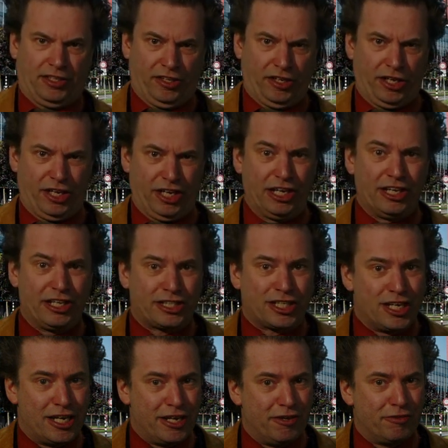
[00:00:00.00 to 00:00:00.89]
This
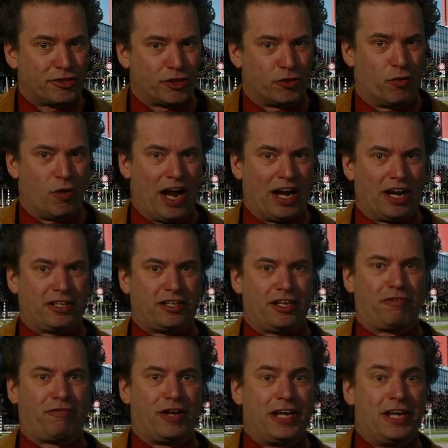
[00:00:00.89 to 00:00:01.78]
leaves a
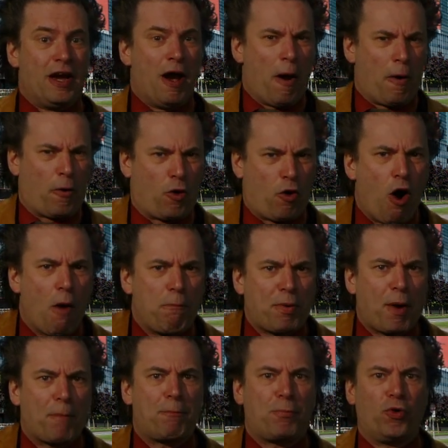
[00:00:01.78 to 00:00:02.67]
relatively
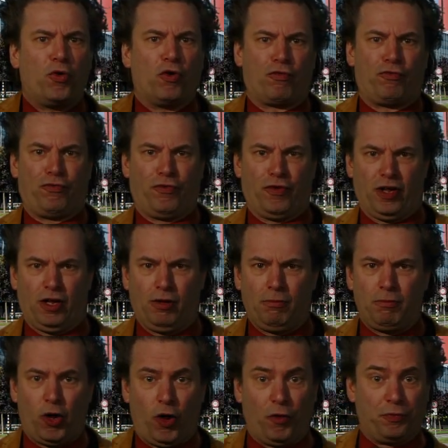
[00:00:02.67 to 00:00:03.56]
copper-poor
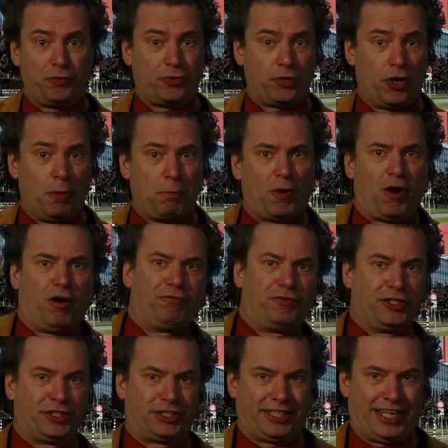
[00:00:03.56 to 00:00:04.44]
film on top of
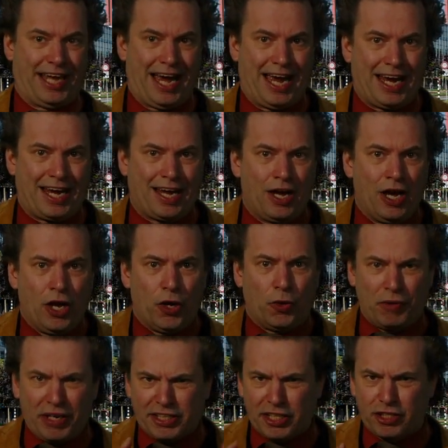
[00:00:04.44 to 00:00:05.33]
the stack,
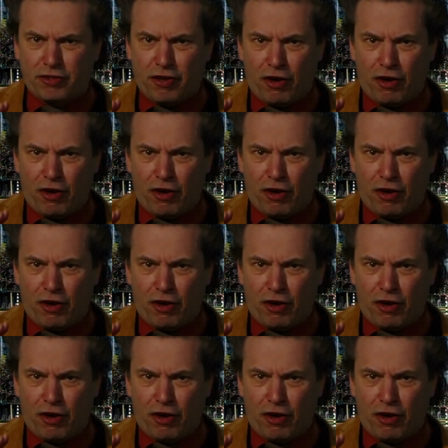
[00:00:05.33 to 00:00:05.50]
which is